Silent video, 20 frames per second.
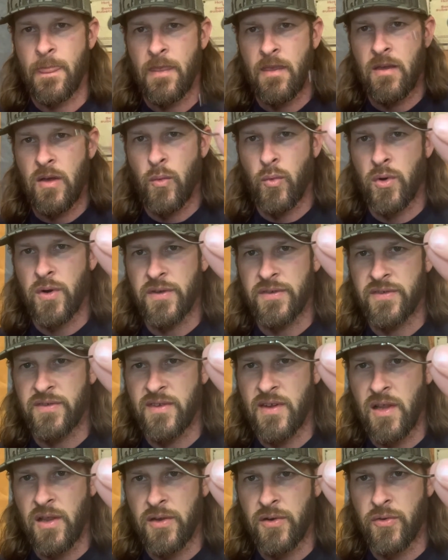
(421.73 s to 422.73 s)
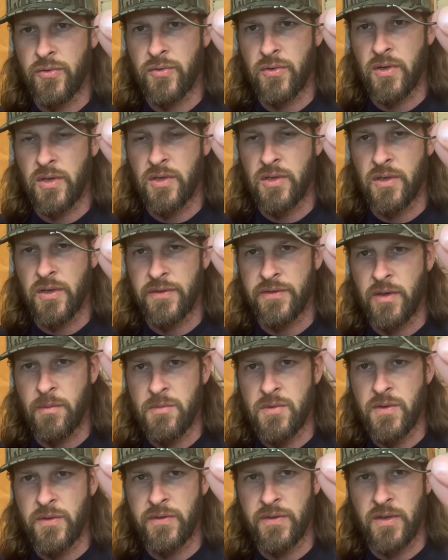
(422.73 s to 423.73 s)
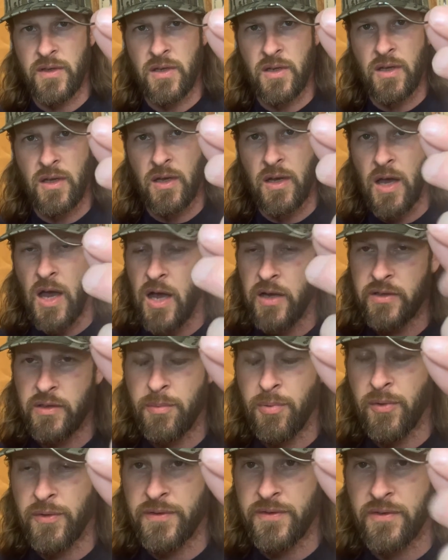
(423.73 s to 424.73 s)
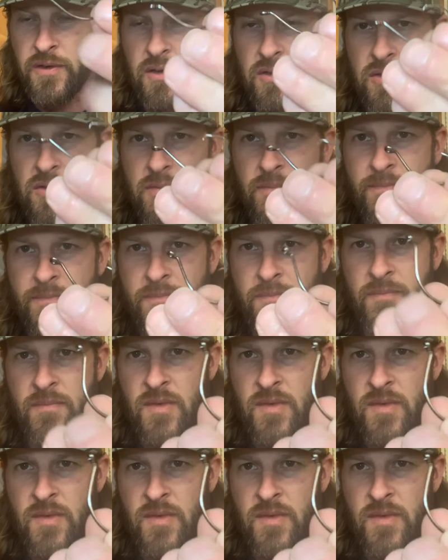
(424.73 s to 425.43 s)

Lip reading: and we're going to snell it onto our hooks. I'm using octopus circle.